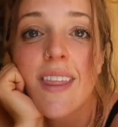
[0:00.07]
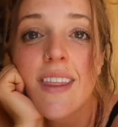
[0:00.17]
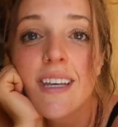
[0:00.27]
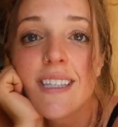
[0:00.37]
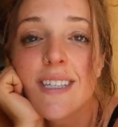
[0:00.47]

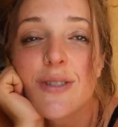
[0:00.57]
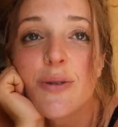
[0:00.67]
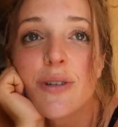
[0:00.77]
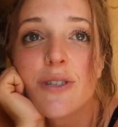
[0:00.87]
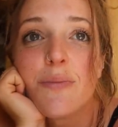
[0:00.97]
This is
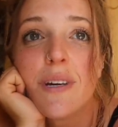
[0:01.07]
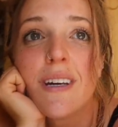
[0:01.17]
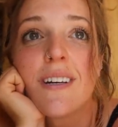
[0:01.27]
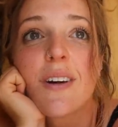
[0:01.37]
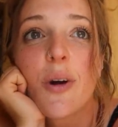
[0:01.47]
going to
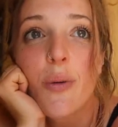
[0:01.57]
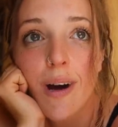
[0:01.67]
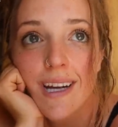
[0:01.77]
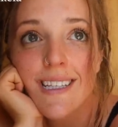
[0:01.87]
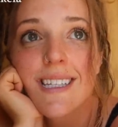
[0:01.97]
be
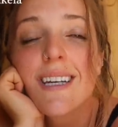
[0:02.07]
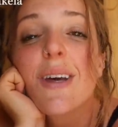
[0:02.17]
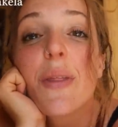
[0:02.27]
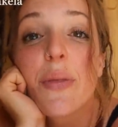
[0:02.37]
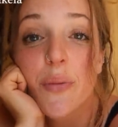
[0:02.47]
quite
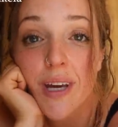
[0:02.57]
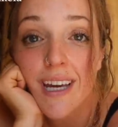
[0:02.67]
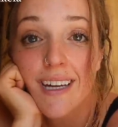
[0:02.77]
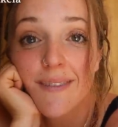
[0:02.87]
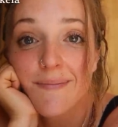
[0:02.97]
the
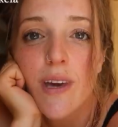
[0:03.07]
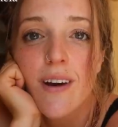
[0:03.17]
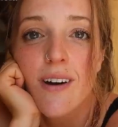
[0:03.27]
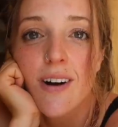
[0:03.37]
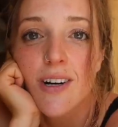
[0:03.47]
week.
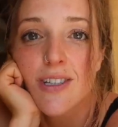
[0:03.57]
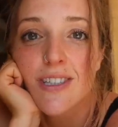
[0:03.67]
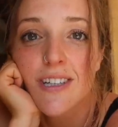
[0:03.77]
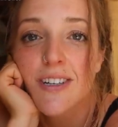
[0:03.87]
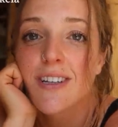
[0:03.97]
We are
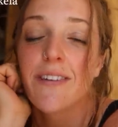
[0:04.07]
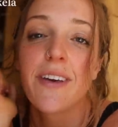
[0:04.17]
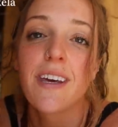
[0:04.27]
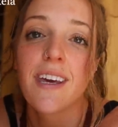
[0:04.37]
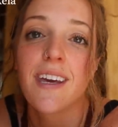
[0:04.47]
still
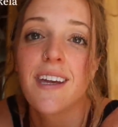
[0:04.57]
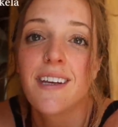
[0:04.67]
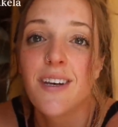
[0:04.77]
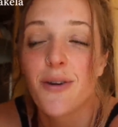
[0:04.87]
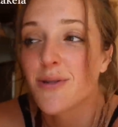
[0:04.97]
living
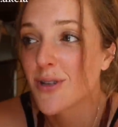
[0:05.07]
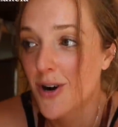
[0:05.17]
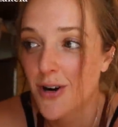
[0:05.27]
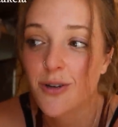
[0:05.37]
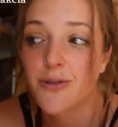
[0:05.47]
in Noah's
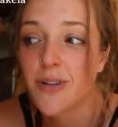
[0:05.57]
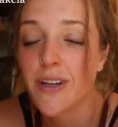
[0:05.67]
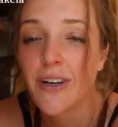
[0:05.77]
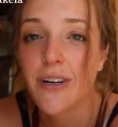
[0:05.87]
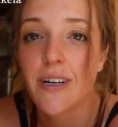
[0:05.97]
cargo
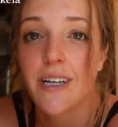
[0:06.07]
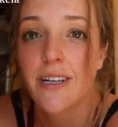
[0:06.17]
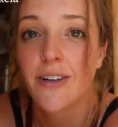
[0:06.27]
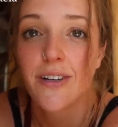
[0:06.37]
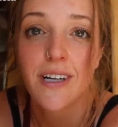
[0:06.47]
trailer
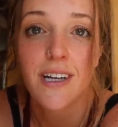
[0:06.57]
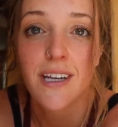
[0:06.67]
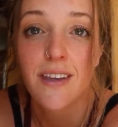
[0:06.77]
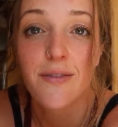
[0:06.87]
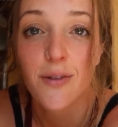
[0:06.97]
here
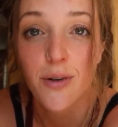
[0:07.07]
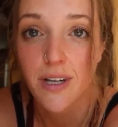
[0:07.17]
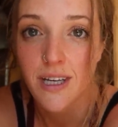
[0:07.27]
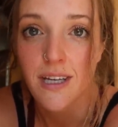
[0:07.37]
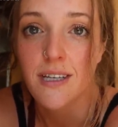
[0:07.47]
in the
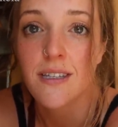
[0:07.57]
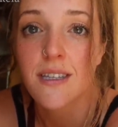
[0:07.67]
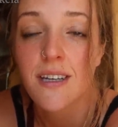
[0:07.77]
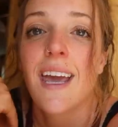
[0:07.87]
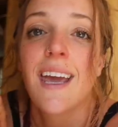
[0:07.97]
Florida
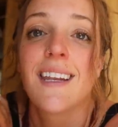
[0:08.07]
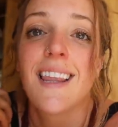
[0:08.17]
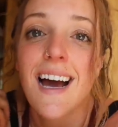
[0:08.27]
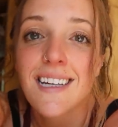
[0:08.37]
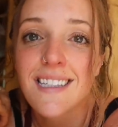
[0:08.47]
Keys, and
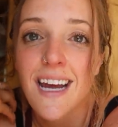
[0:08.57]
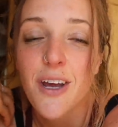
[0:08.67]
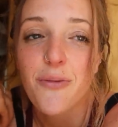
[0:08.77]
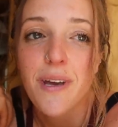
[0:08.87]
last night